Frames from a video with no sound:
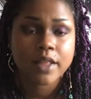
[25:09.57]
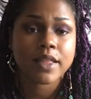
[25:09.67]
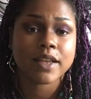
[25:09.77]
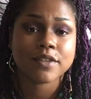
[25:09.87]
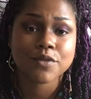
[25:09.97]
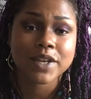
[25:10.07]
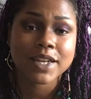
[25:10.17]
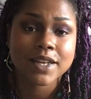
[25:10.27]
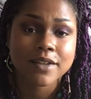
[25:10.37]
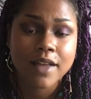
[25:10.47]
that is the
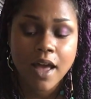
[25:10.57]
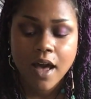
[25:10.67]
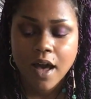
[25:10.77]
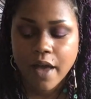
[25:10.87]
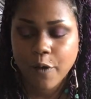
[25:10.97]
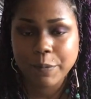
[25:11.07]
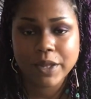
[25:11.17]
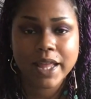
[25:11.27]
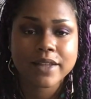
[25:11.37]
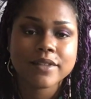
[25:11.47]
reading. I hope
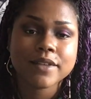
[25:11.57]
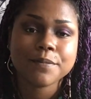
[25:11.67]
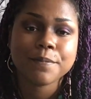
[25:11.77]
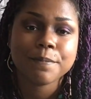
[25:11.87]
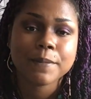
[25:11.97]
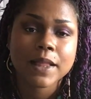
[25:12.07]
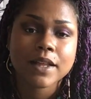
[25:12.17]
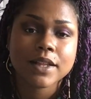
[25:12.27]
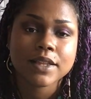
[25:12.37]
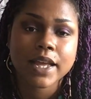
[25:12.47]
you liked it.
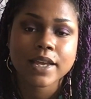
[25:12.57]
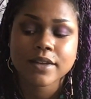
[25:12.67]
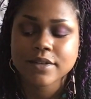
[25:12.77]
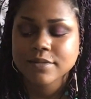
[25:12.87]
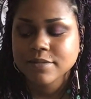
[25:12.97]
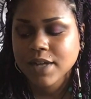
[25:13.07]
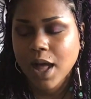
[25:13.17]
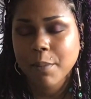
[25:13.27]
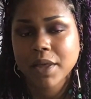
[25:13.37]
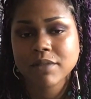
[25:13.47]
Like,
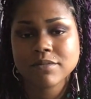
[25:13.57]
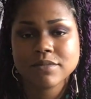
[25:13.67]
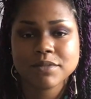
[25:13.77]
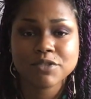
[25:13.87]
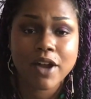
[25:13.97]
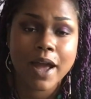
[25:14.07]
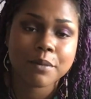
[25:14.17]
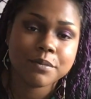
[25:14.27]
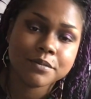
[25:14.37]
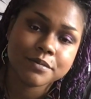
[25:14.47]
comment,
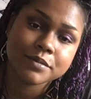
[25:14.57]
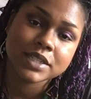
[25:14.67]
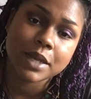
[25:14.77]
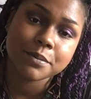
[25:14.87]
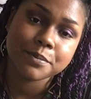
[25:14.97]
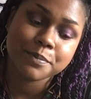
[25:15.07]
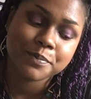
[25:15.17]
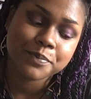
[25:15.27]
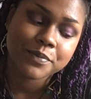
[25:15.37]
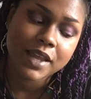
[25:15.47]
subscribe, something,
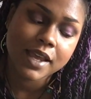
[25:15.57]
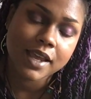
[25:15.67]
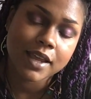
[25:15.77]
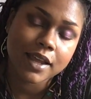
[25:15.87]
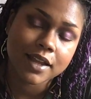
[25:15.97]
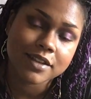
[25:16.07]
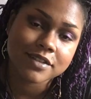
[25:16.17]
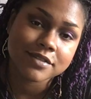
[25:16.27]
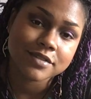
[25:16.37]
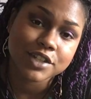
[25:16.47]

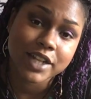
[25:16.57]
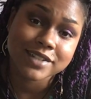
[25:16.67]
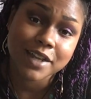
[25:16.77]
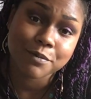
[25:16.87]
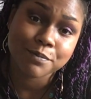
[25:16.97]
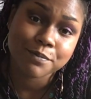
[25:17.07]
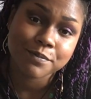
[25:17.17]
and till next time.